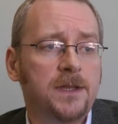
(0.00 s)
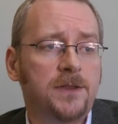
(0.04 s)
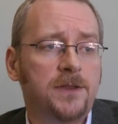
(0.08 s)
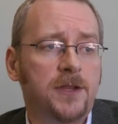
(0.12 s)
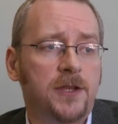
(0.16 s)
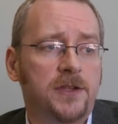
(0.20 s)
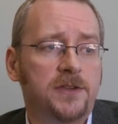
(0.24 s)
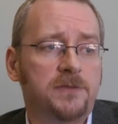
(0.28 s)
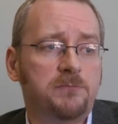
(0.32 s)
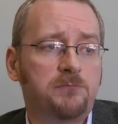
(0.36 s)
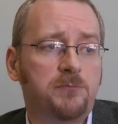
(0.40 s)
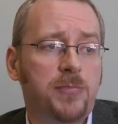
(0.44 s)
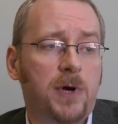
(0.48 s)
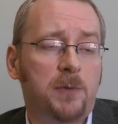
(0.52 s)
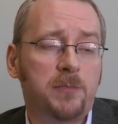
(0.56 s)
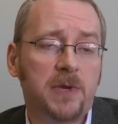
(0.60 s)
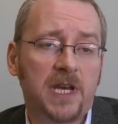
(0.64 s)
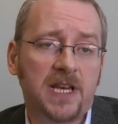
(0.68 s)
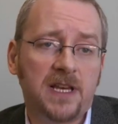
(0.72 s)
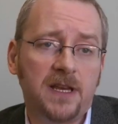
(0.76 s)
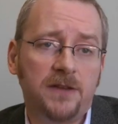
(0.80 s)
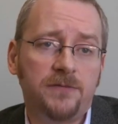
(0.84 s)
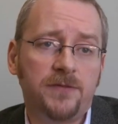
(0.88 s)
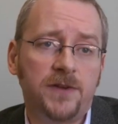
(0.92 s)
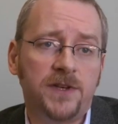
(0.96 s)
that
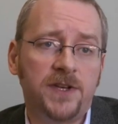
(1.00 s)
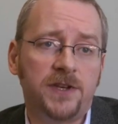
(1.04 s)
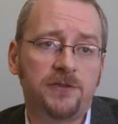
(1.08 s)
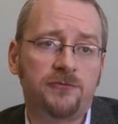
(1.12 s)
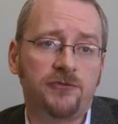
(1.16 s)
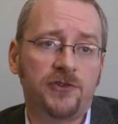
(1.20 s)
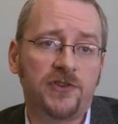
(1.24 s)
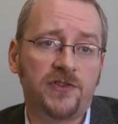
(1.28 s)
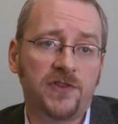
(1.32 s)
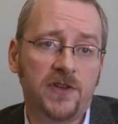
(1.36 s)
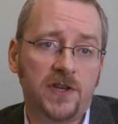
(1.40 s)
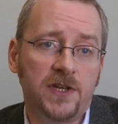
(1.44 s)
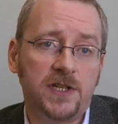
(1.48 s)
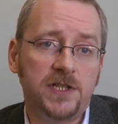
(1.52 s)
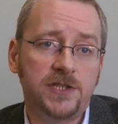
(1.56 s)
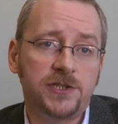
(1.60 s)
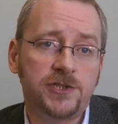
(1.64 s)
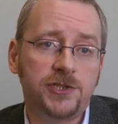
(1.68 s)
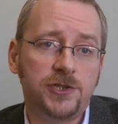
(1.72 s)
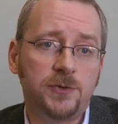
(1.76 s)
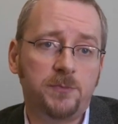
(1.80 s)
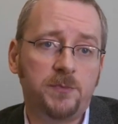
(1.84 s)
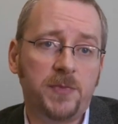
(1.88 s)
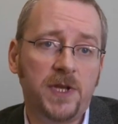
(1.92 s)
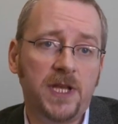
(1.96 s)
publicly funded research
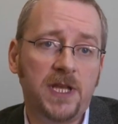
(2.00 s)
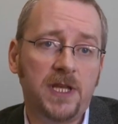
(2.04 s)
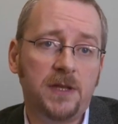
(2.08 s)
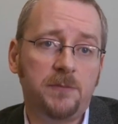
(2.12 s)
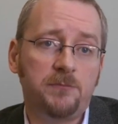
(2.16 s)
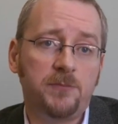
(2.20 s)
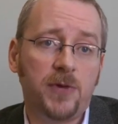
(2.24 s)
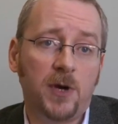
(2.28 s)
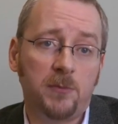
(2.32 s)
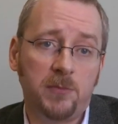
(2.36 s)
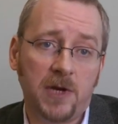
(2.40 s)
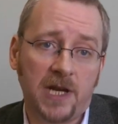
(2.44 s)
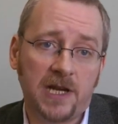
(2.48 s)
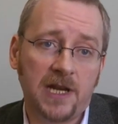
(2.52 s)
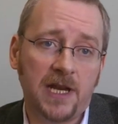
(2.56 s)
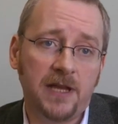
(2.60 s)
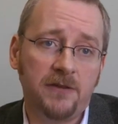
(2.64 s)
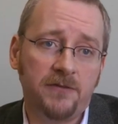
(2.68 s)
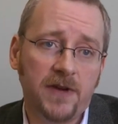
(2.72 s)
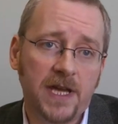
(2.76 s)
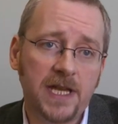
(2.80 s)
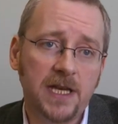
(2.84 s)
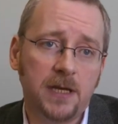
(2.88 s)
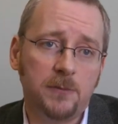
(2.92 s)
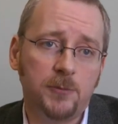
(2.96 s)
should be publicly
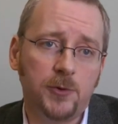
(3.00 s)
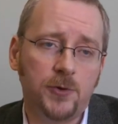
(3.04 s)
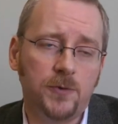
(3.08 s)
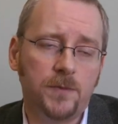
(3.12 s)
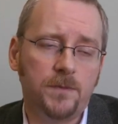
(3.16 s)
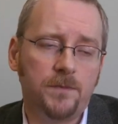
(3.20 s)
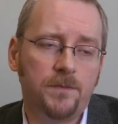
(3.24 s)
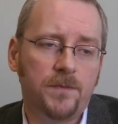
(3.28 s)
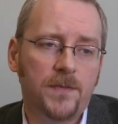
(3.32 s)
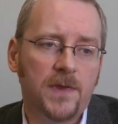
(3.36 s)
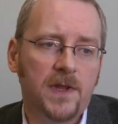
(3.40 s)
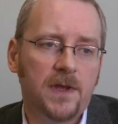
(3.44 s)
available.